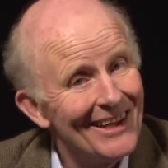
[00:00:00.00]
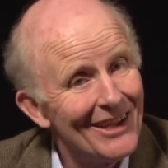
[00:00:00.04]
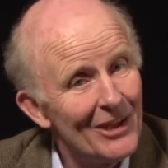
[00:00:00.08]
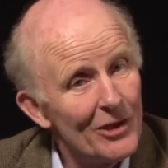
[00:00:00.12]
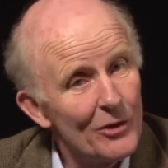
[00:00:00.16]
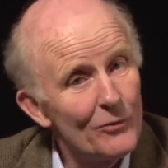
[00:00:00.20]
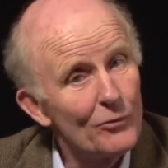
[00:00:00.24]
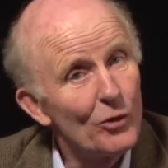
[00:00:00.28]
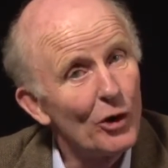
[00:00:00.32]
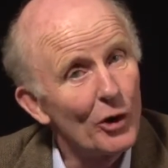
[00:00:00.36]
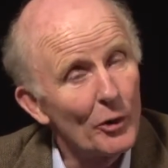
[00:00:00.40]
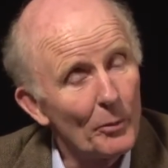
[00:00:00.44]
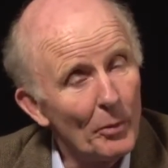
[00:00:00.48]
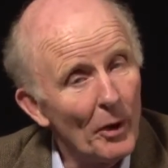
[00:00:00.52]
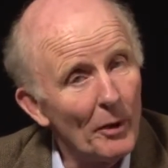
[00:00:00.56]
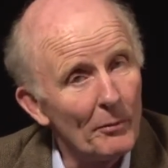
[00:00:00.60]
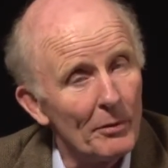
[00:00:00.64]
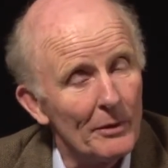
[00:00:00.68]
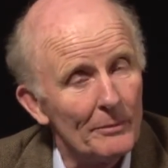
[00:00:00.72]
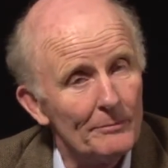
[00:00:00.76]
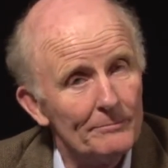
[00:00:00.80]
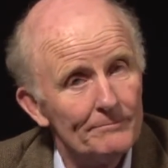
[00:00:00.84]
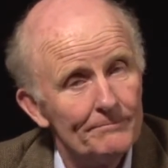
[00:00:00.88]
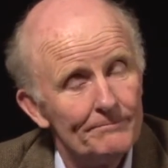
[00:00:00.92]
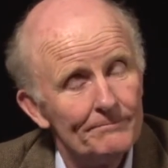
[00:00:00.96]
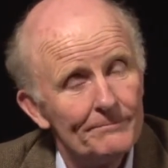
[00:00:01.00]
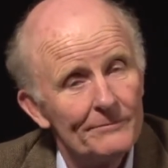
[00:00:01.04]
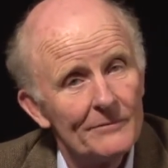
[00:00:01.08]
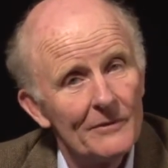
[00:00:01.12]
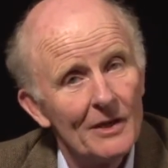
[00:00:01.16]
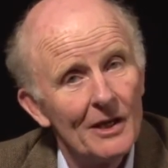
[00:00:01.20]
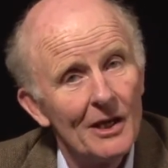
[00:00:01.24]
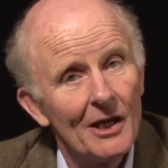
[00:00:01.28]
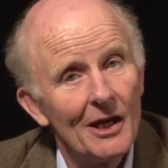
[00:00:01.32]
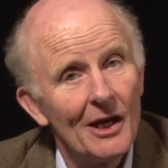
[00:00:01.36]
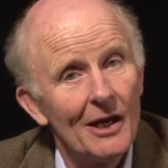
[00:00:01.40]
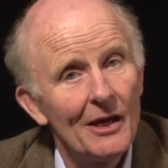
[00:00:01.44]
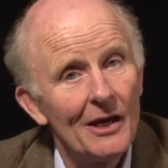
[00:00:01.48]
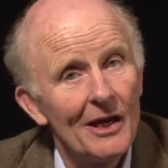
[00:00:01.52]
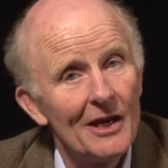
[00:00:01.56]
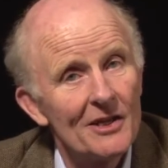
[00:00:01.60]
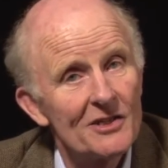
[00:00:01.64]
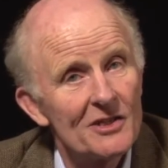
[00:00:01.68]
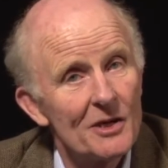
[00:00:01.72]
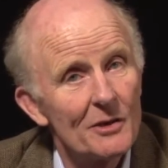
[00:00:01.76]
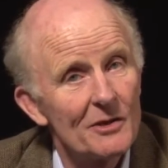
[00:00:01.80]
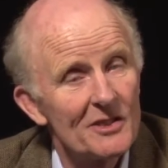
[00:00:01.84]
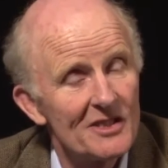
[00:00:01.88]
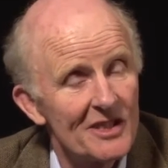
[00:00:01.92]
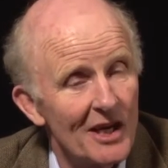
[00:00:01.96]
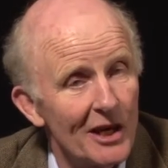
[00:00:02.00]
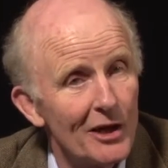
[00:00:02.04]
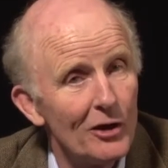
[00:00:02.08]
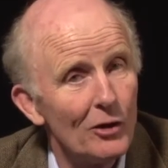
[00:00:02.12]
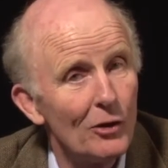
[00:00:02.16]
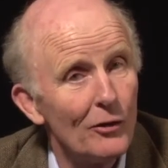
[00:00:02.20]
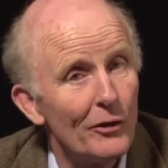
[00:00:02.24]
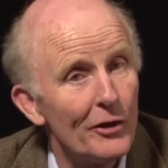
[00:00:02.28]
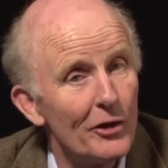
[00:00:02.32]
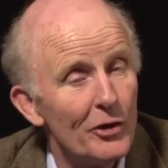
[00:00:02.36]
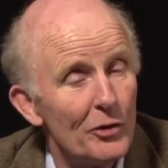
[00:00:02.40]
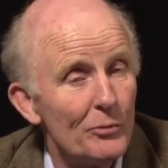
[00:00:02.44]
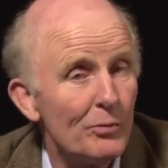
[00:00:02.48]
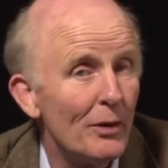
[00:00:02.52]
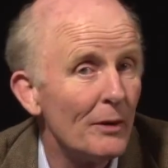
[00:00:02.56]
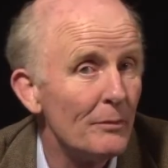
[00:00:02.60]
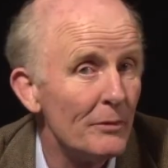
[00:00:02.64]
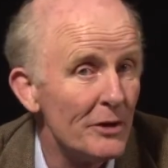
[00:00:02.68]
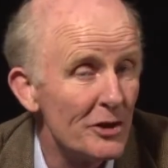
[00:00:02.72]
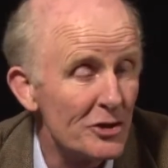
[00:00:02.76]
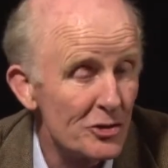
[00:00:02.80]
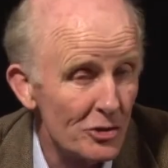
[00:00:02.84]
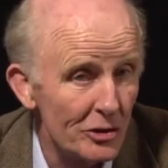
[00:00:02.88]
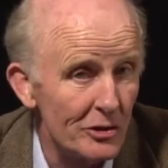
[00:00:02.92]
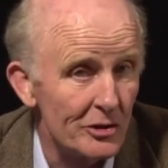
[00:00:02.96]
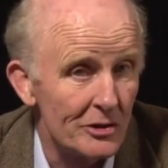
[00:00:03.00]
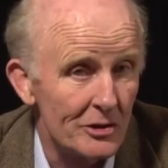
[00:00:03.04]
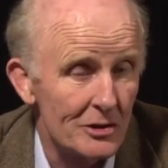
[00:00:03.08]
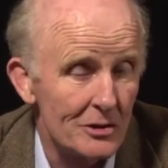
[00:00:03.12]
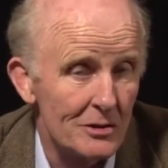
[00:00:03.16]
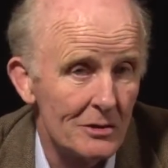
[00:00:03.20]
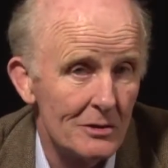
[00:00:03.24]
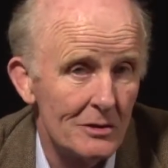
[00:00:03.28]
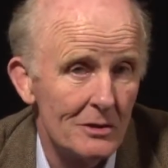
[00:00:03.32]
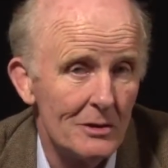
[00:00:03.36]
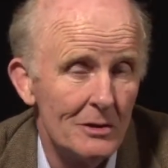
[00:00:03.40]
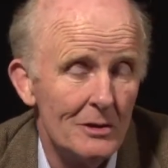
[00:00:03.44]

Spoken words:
you've got a problem. It's a signal that you probably shouldn't.